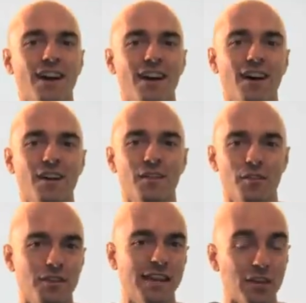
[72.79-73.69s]

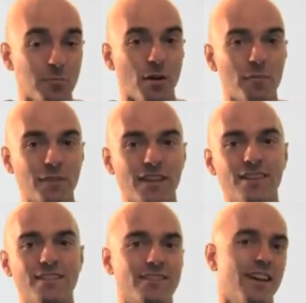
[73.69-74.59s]
the nader part,
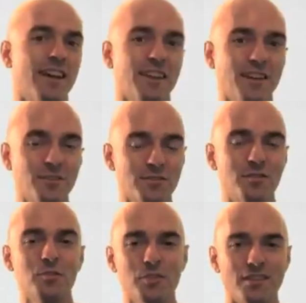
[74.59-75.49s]
because I used
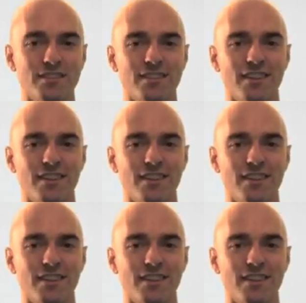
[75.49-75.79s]
to do this,